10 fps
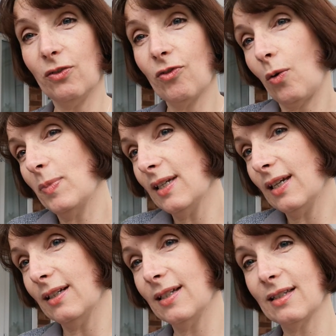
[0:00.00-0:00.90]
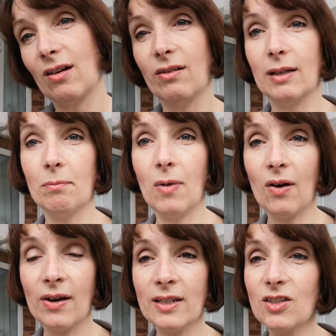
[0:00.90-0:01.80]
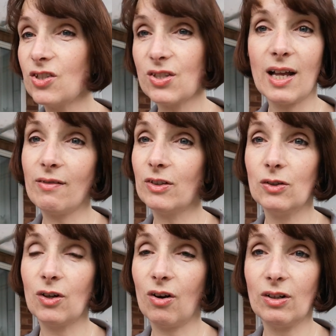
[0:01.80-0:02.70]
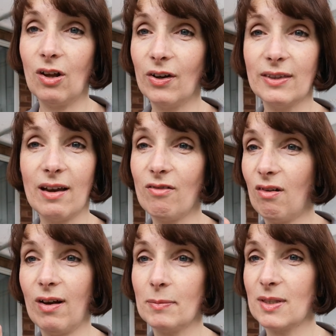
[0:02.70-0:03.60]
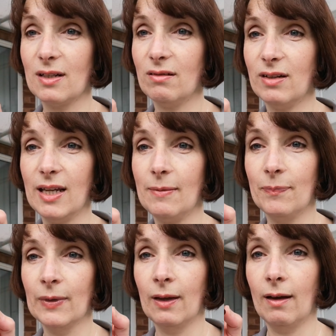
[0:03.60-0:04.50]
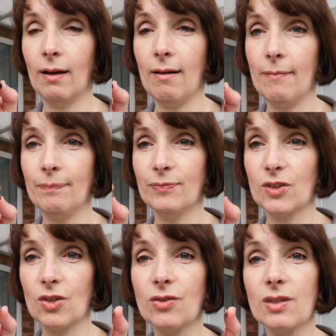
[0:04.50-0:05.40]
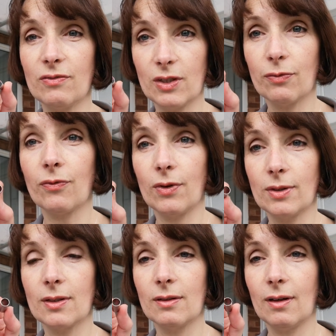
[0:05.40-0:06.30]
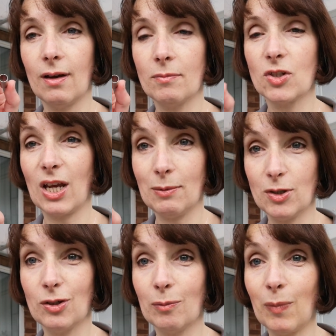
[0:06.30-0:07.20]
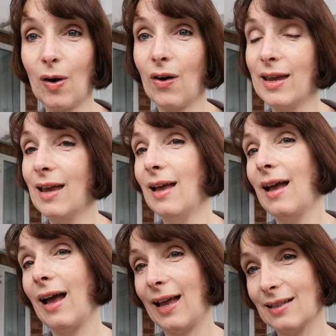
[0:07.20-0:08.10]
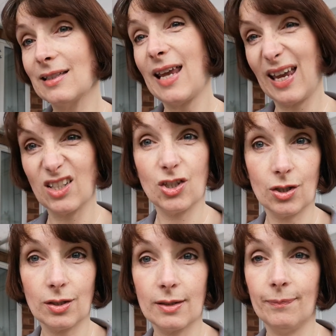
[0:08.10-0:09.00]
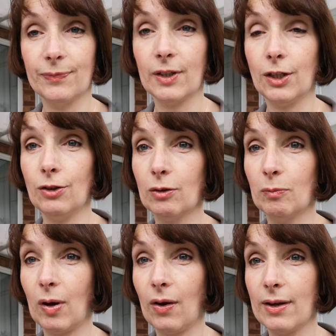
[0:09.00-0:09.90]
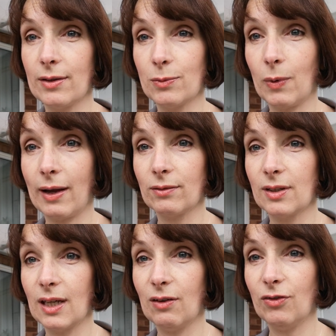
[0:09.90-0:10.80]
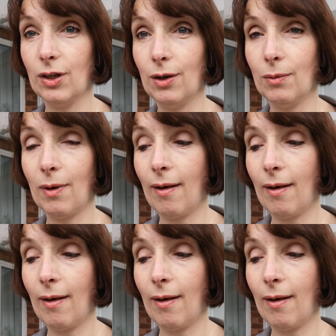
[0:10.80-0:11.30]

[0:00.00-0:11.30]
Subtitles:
you've got a particular design in mind, just have a look online. There are absolutely tons of different shapes you can buy, and textures that you can buy as well to give you